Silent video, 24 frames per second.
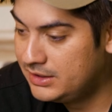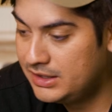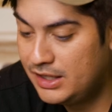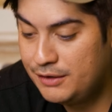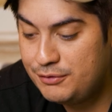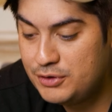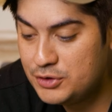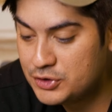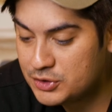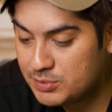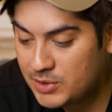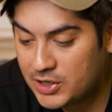
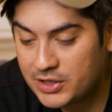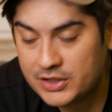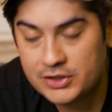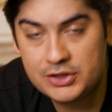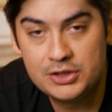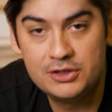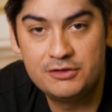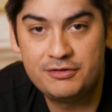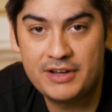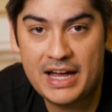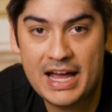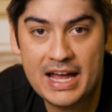If you smoke it
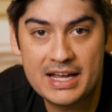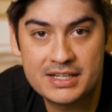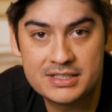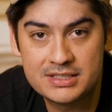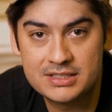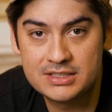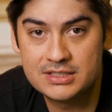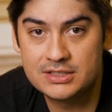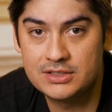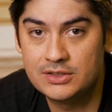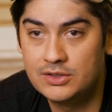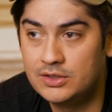too
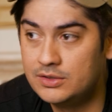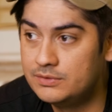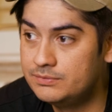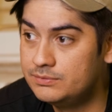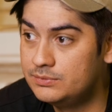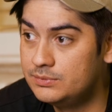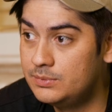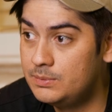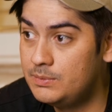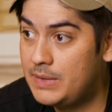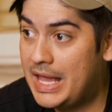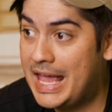fast
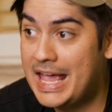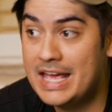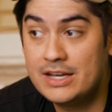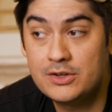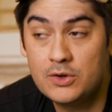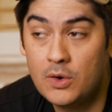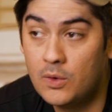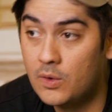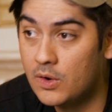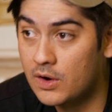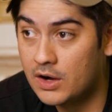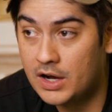and
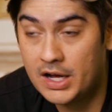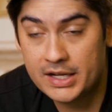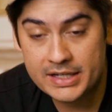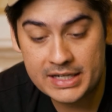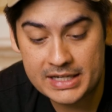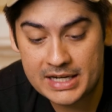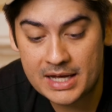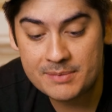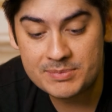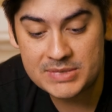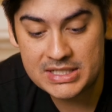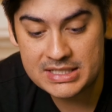or on
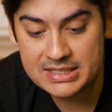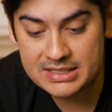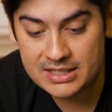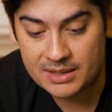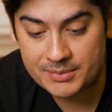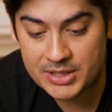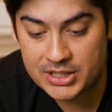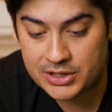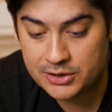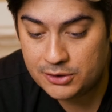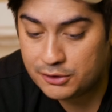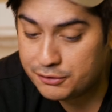an empty
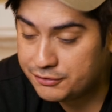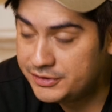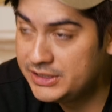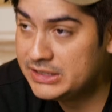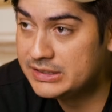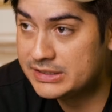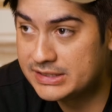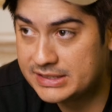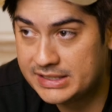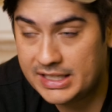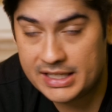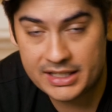stomach, you'll
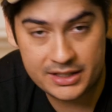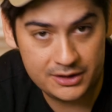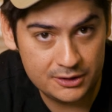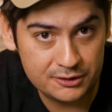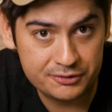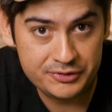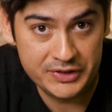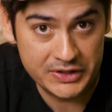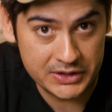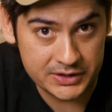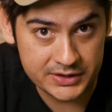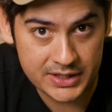feel sick, you'll
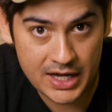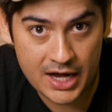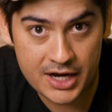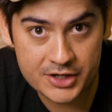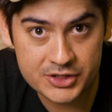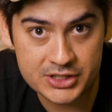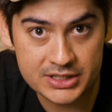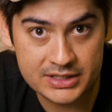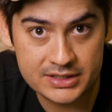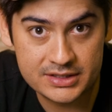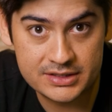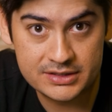feel
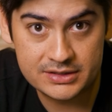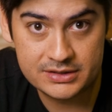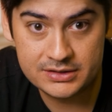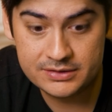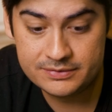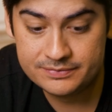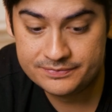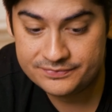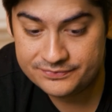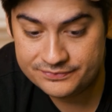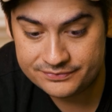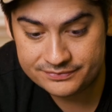nauseous.
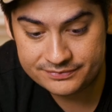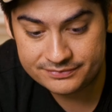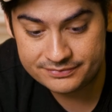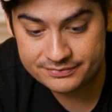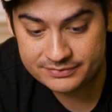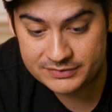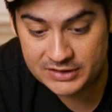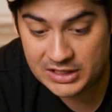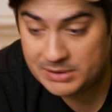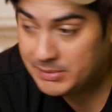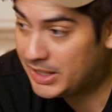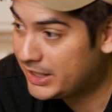
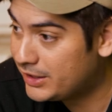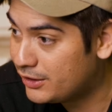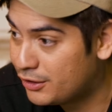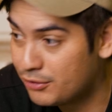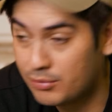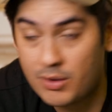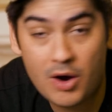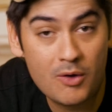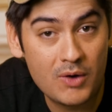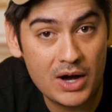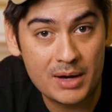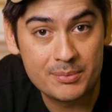You might
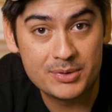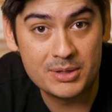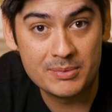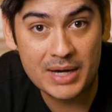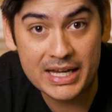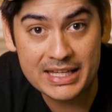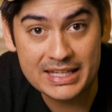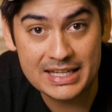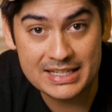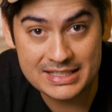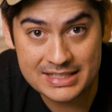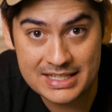throw up, you
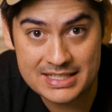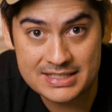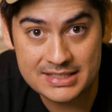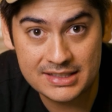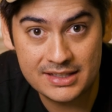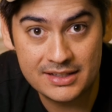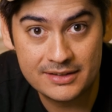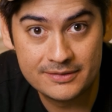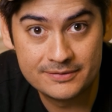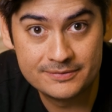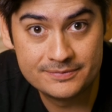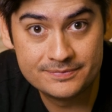might get
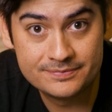dizzy.